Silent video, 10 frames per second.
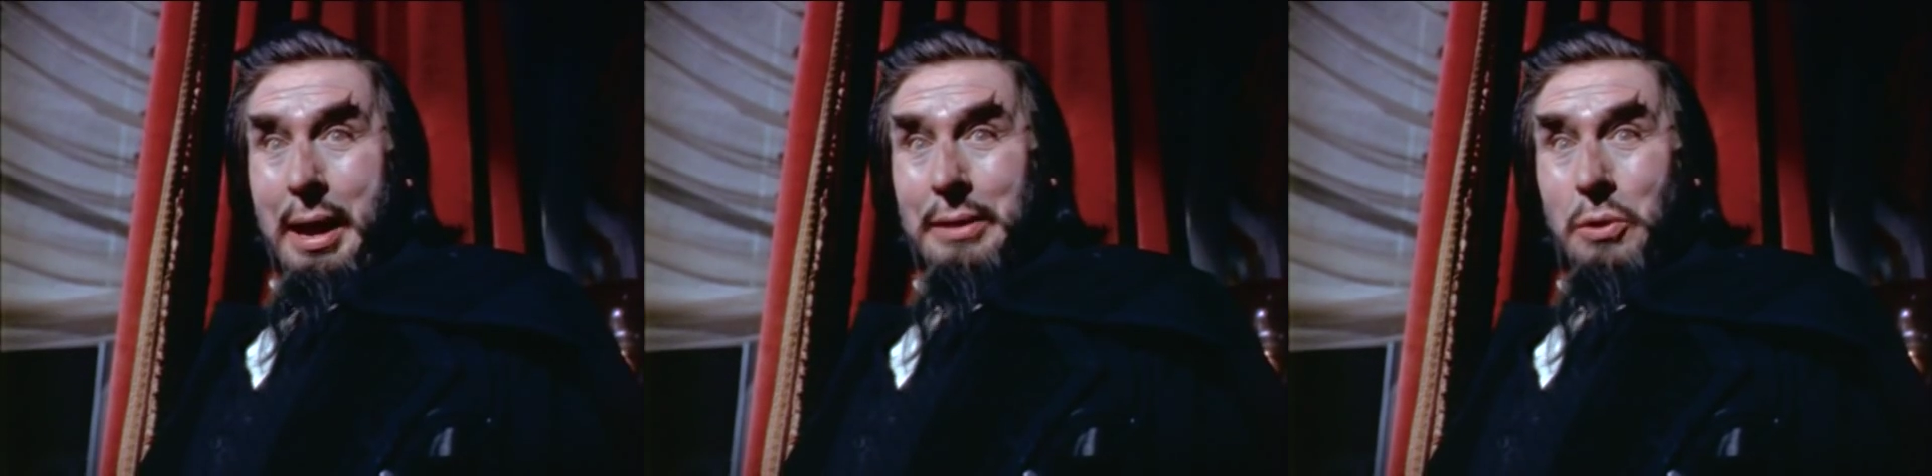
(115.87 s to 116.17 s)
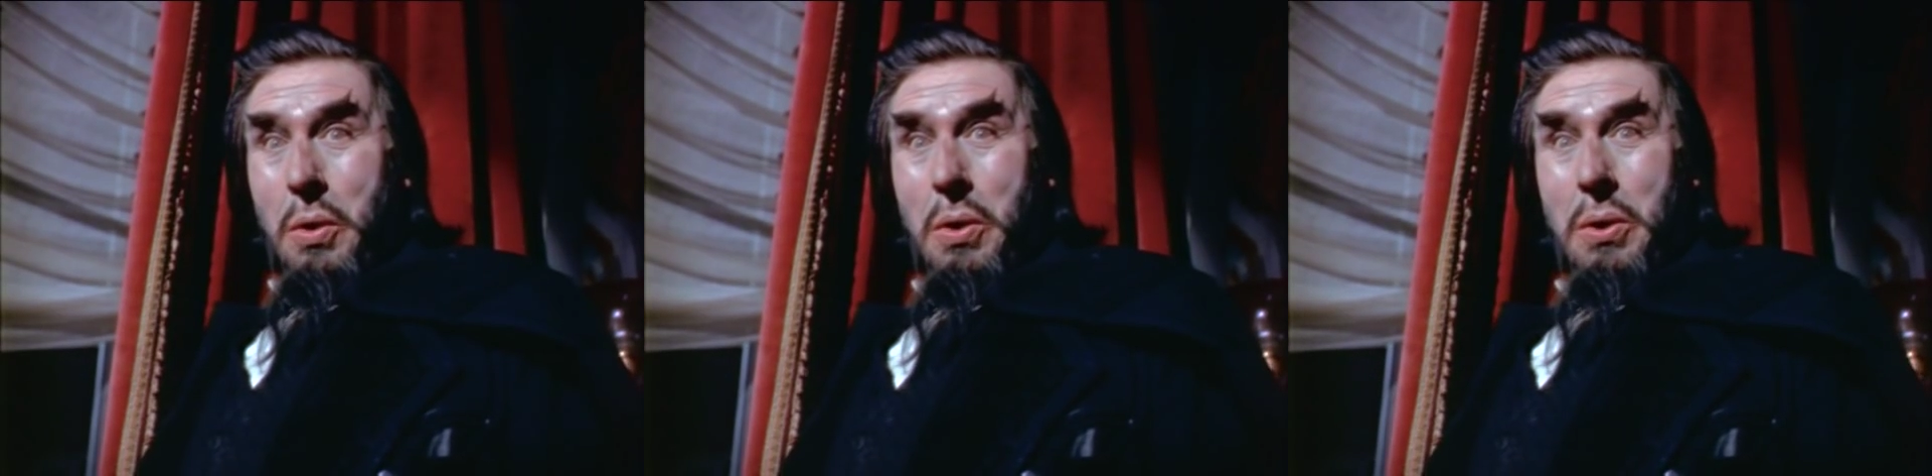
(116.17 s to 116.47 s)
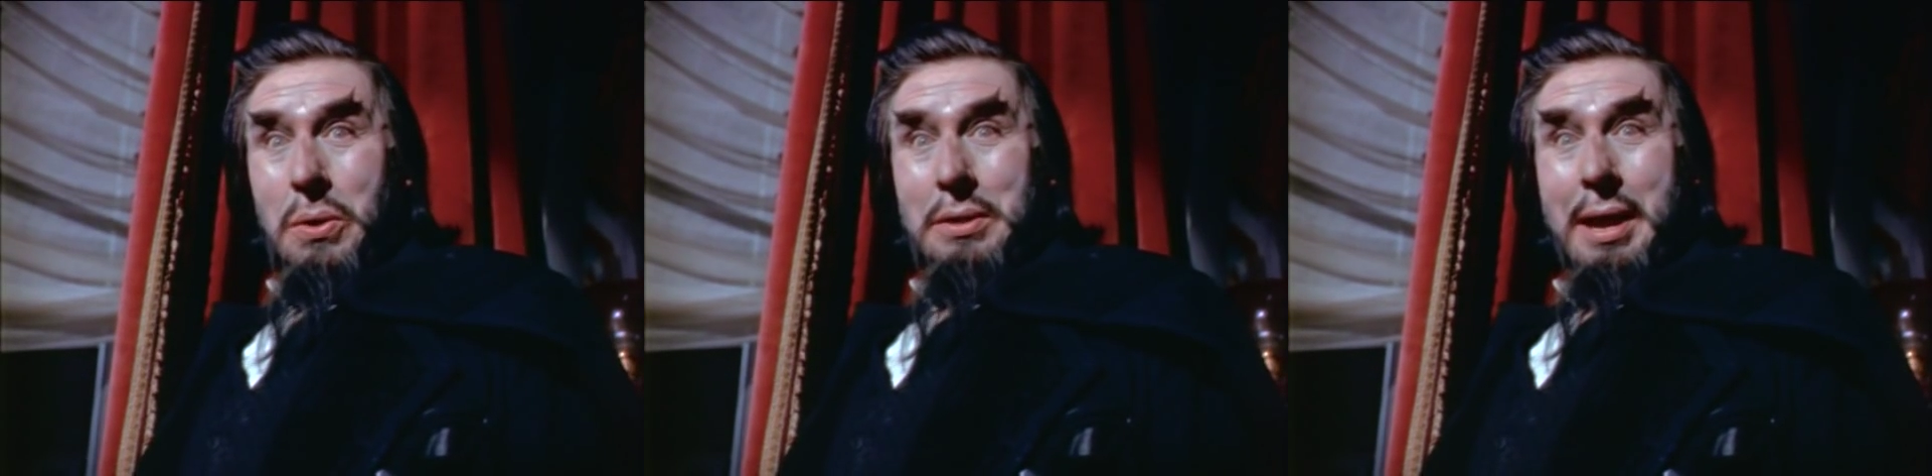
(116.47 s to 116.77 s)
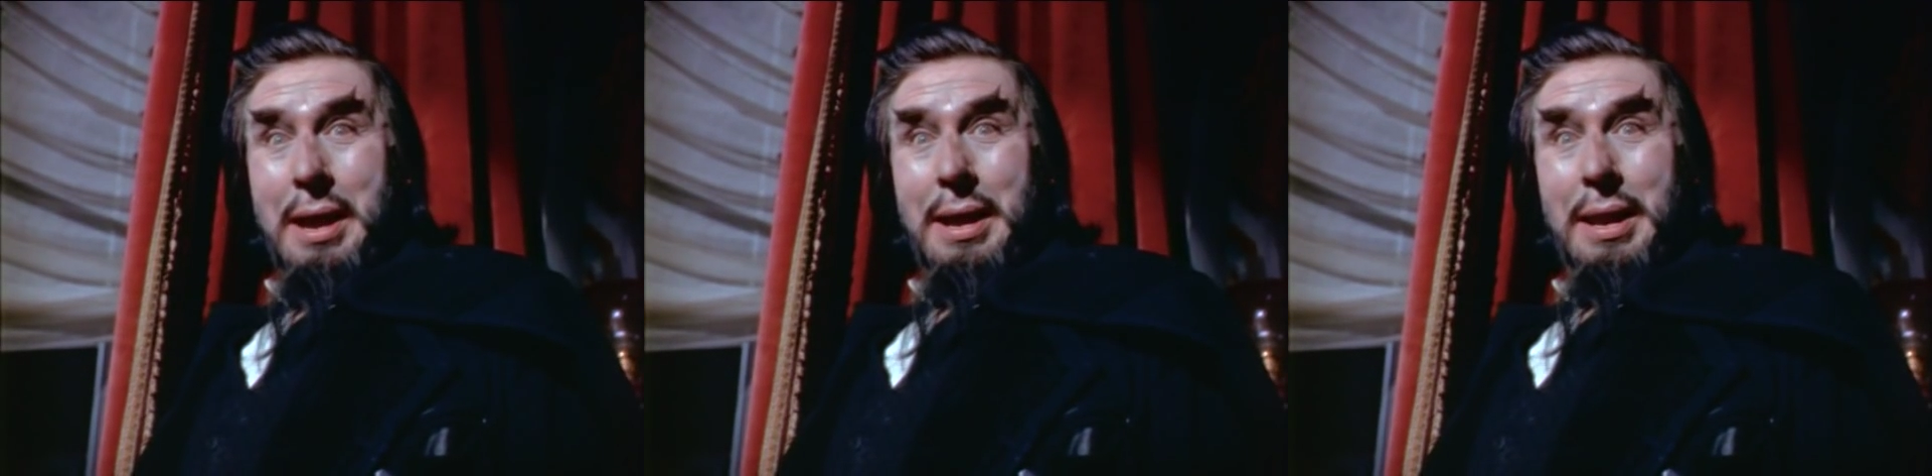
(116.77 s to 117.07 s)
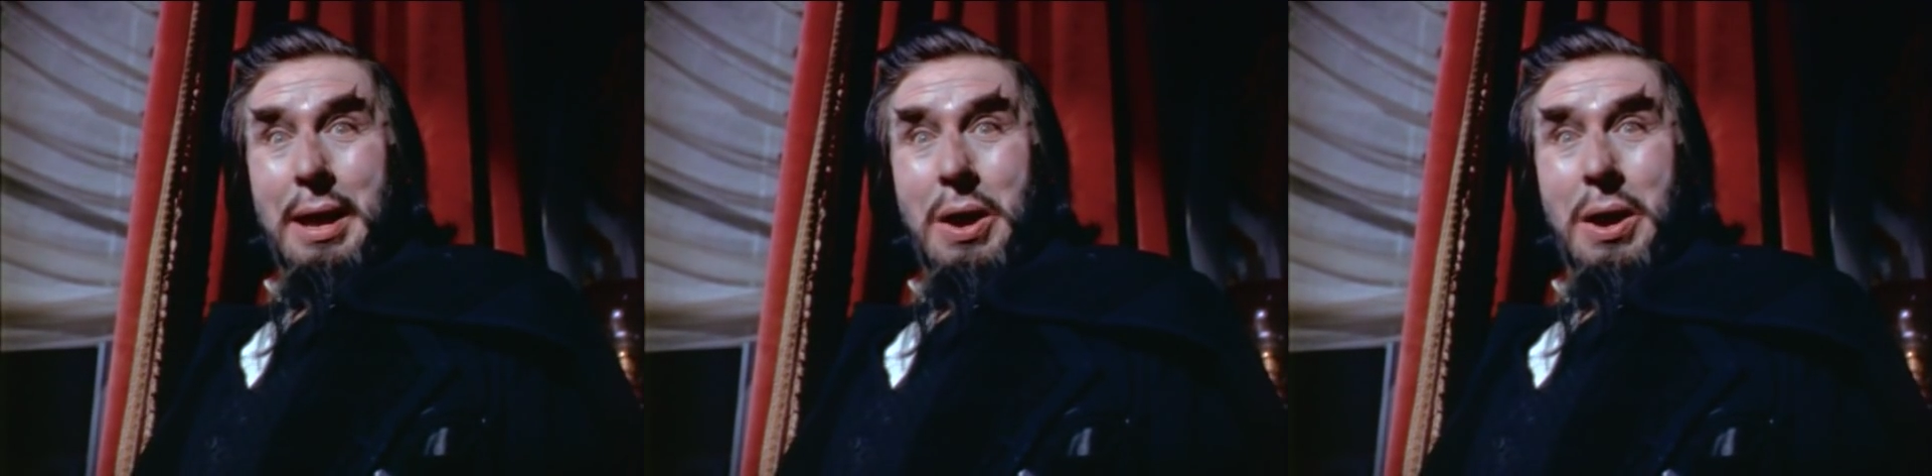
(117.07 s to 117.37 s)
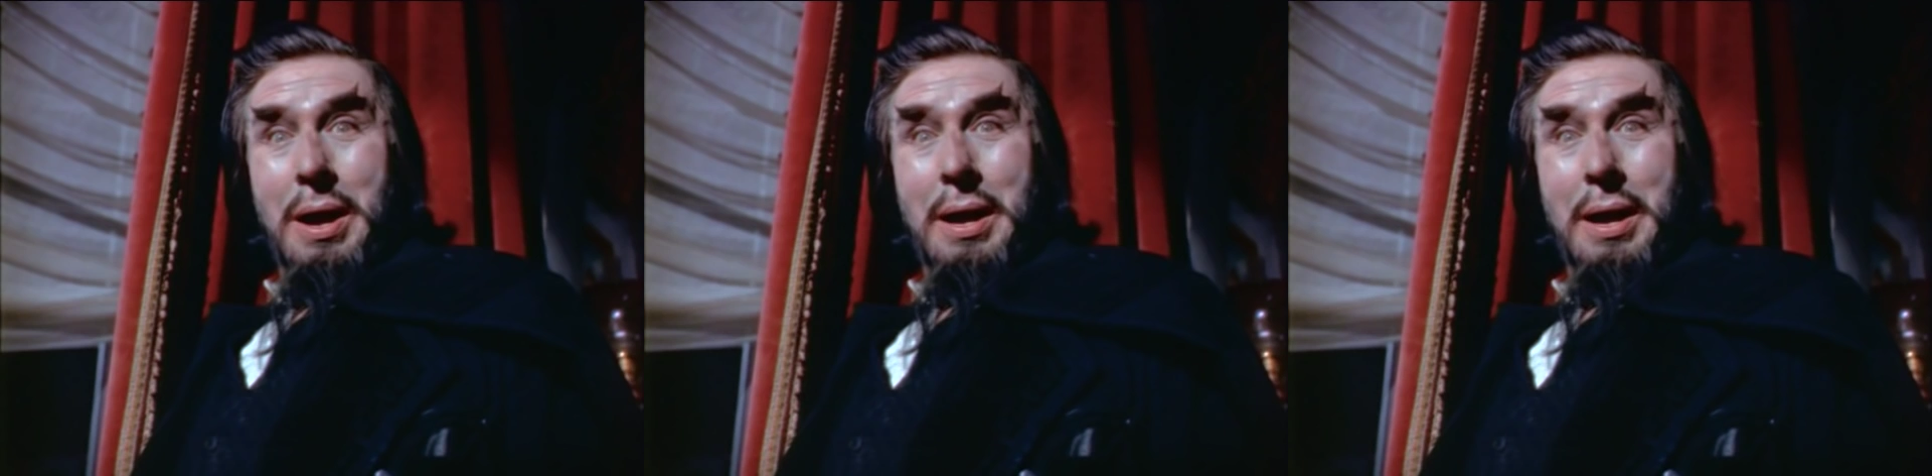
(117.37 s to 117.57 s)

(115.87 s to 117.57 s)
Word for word: And all day long,